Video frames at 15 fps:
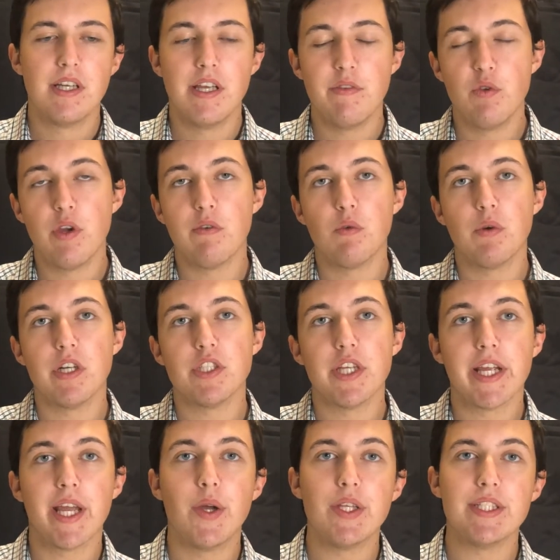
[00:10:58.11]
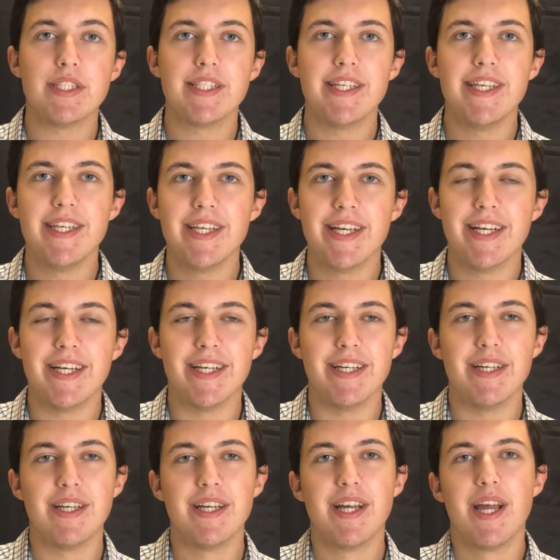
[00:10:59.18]
If you ever want to check out and see
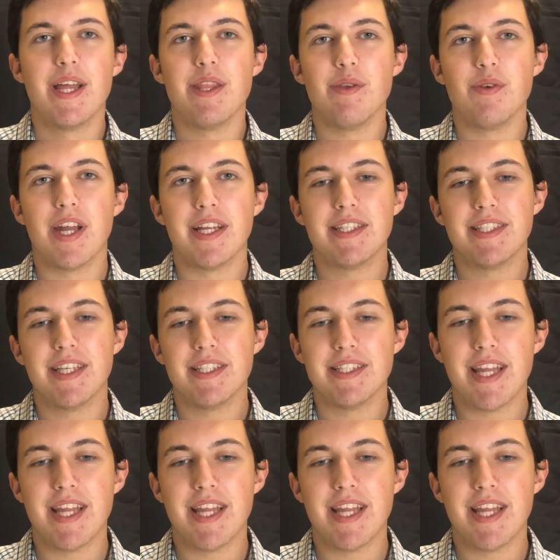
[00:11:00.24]
the United States